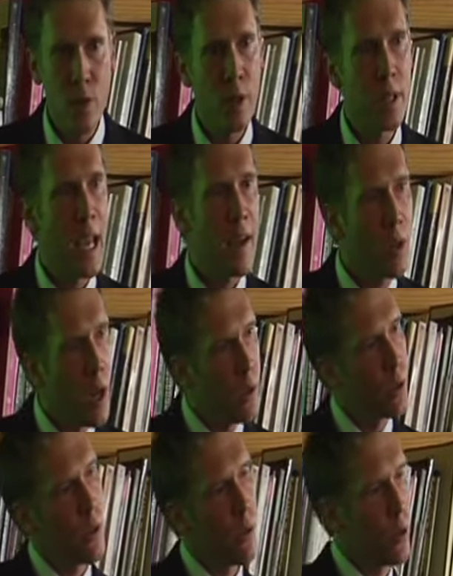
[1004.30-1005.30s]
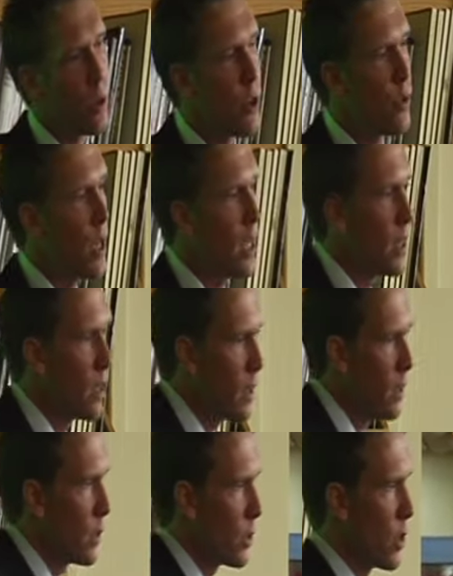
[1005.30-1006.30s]
her in to have gallstone surgery, and the
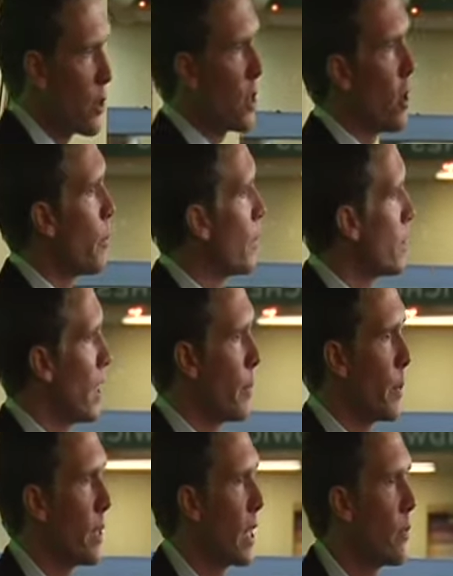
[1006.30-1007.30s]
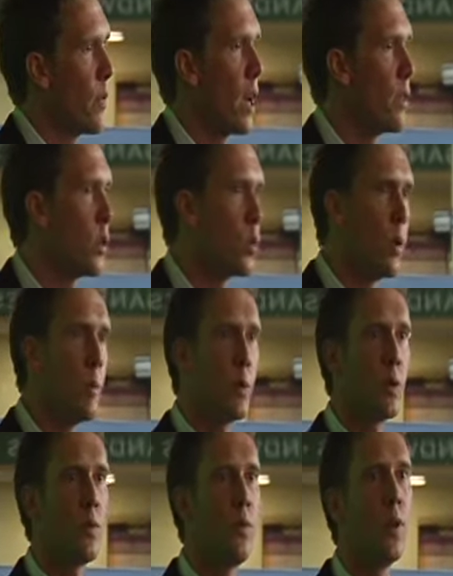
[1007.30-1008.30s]
surgeon opens up, and they found this woman
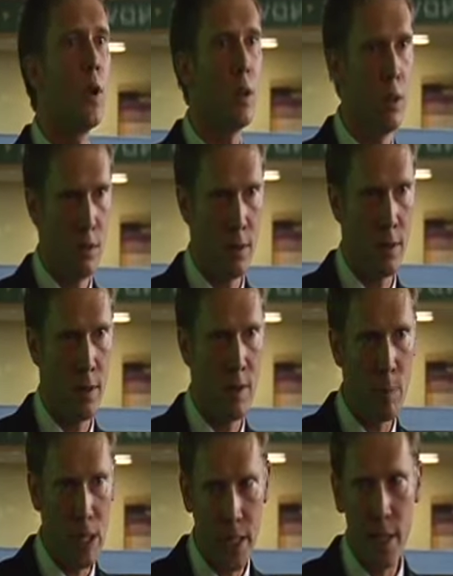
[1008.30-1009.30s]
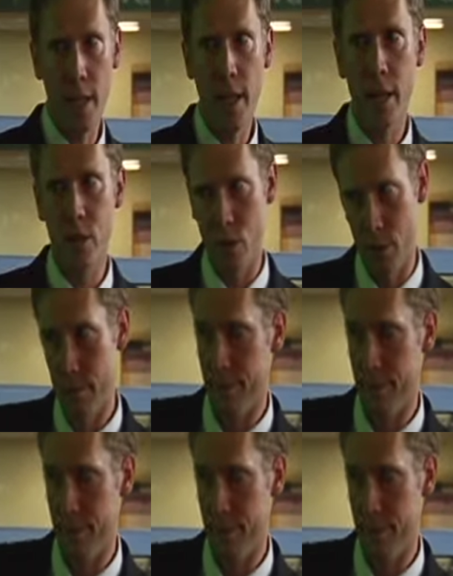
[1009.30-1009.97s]
was full of malignant cancer.